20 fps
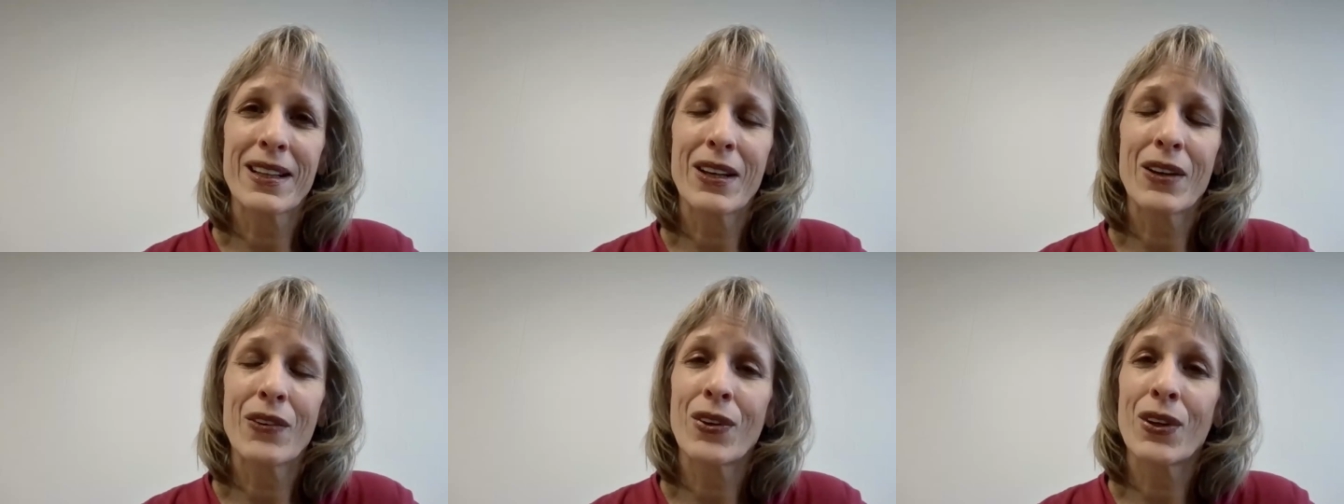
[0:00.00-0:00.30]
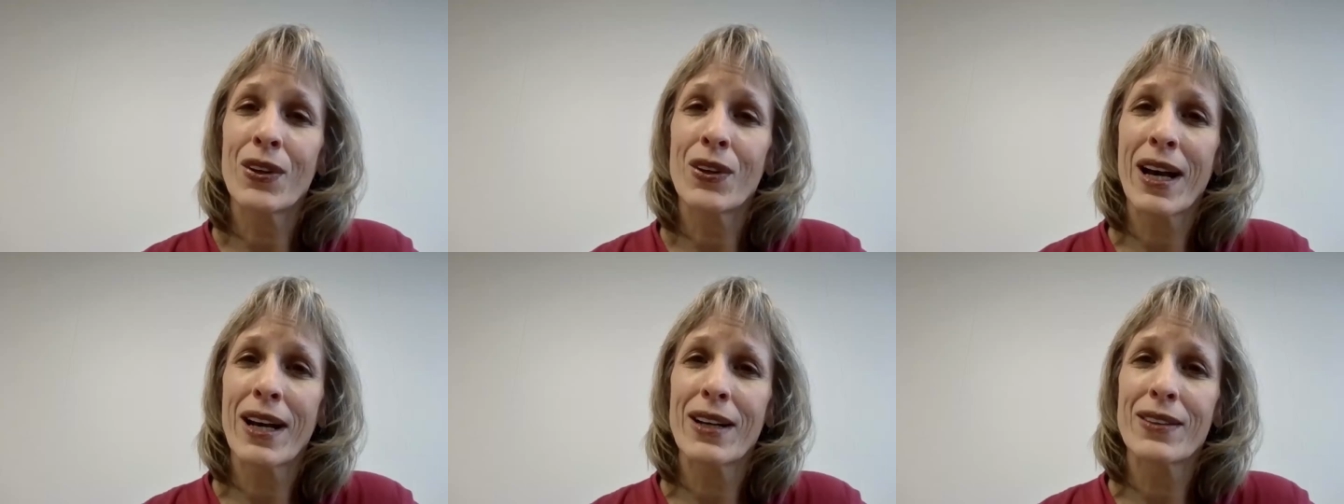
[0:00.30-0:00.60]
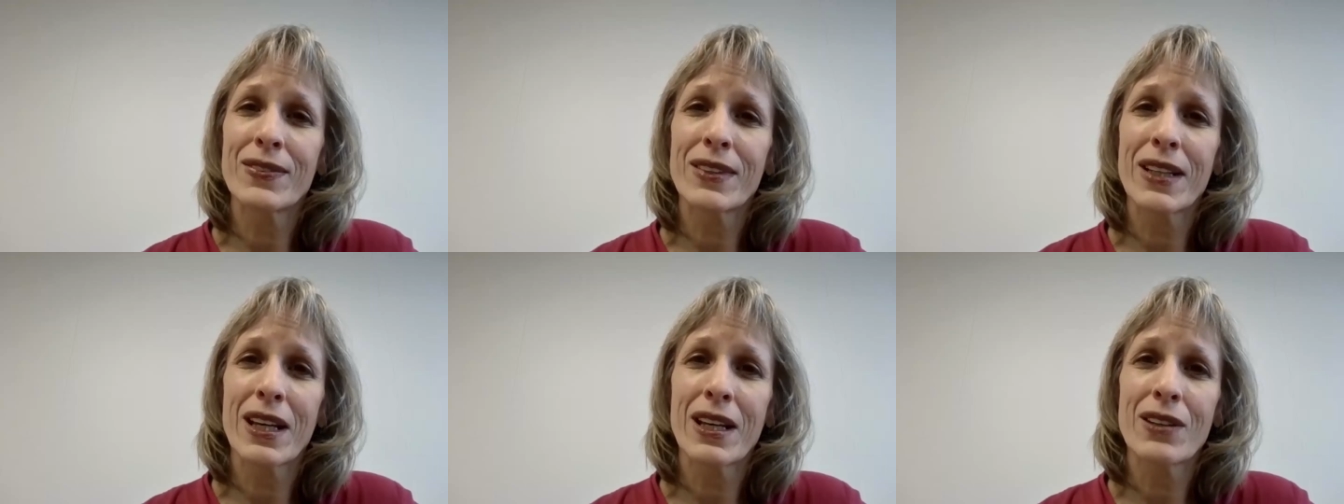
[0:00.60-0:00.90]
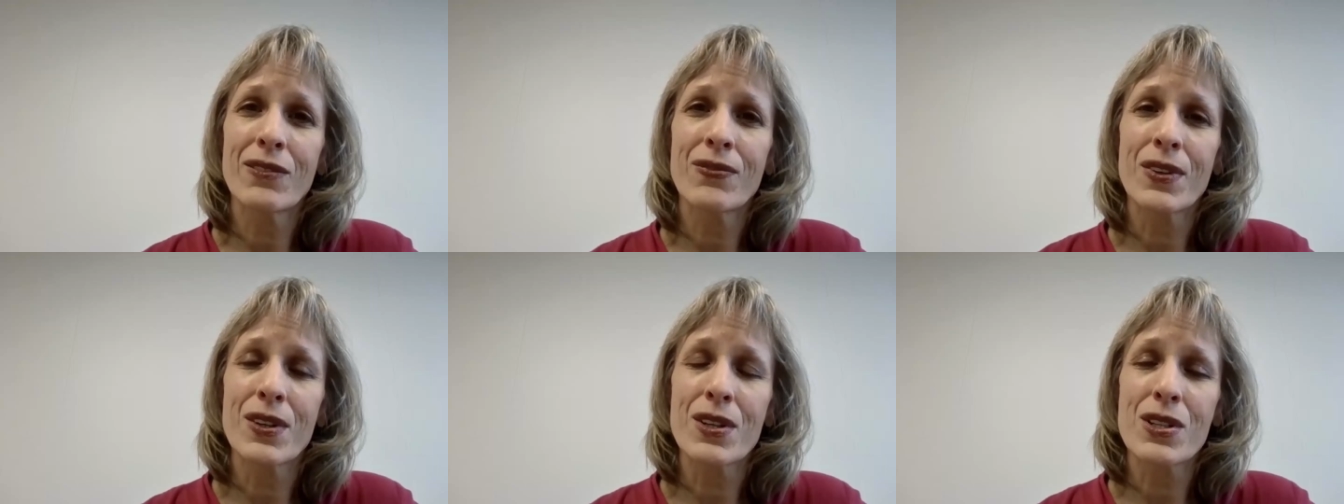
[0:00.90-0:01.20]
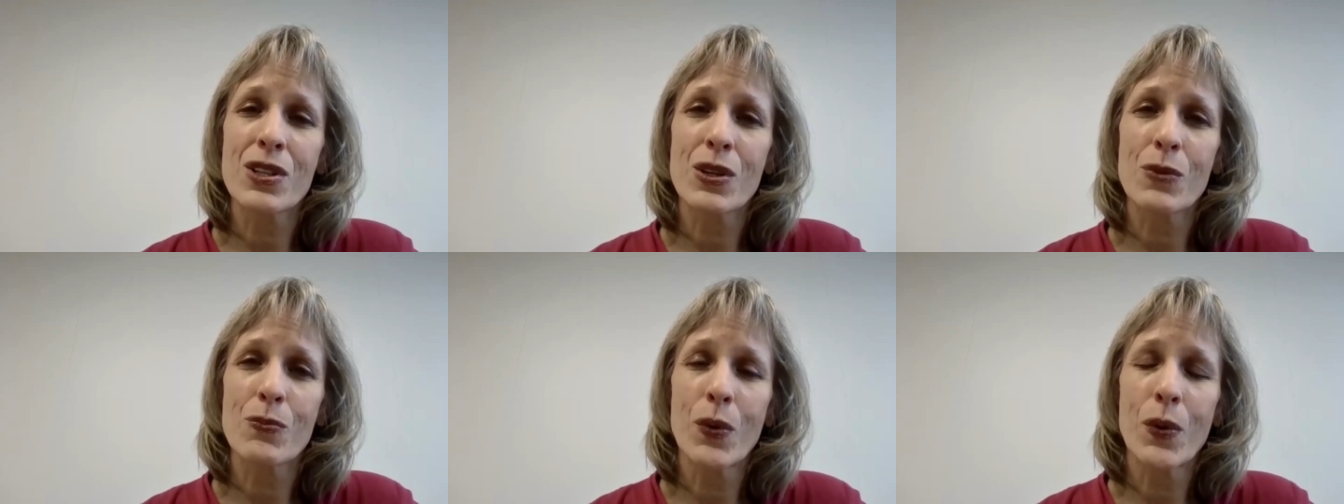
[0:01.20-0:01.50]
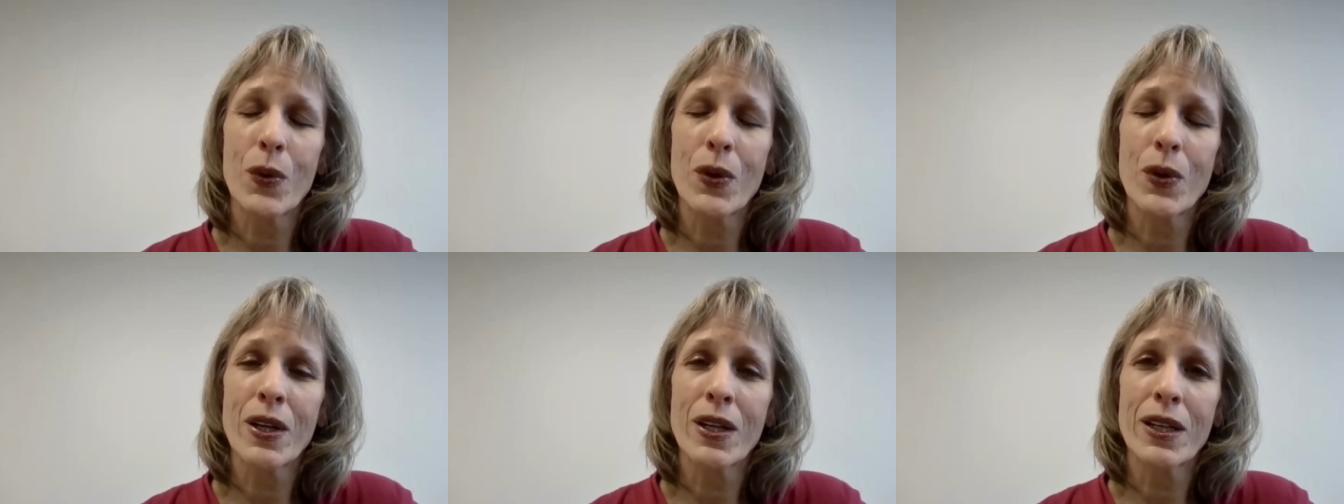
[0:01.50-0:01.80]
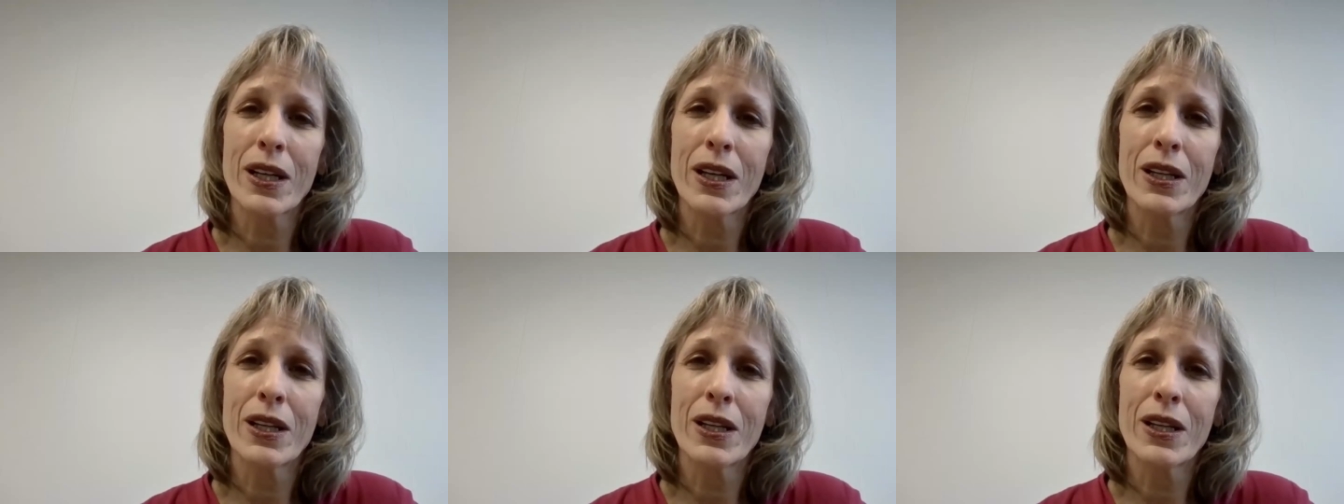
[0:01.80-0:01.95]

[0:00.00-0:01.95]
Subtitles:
If you have need for support